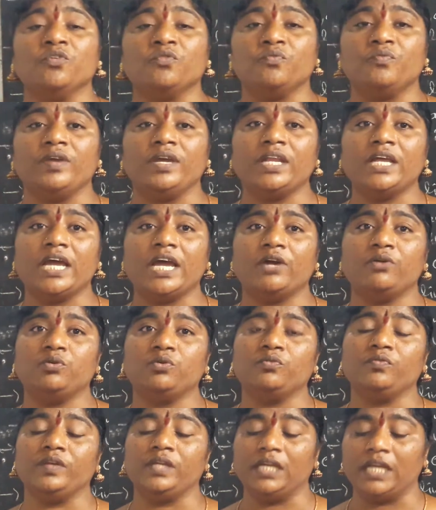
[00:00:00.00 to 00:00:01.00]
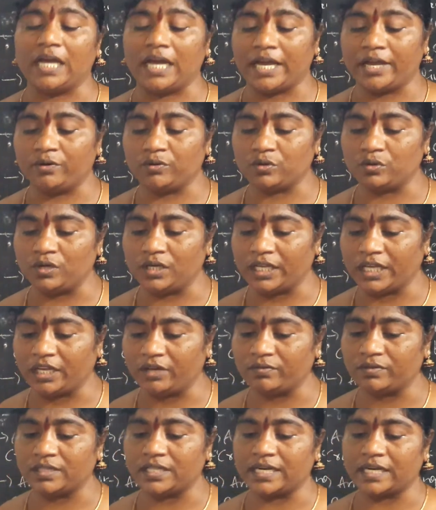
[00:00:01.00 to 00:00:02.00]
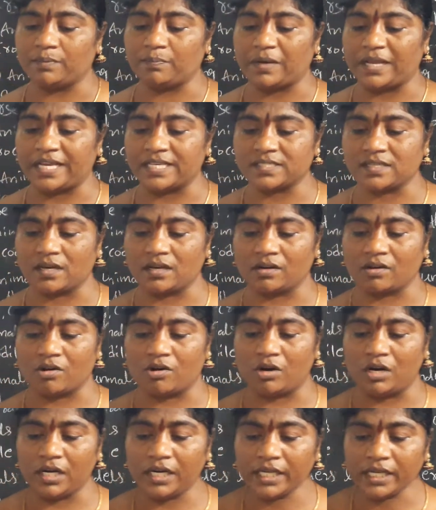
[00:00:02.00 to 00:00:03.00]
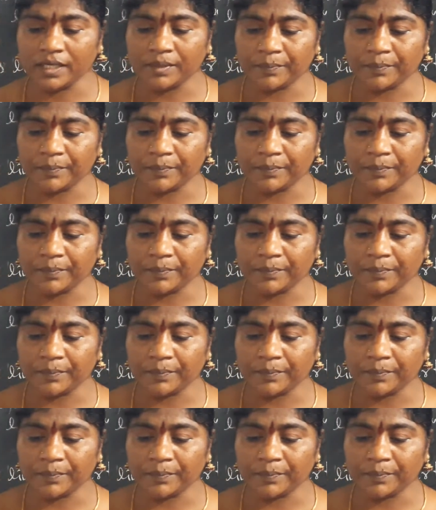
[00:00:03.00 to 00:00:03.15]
Where we have to live in that place are called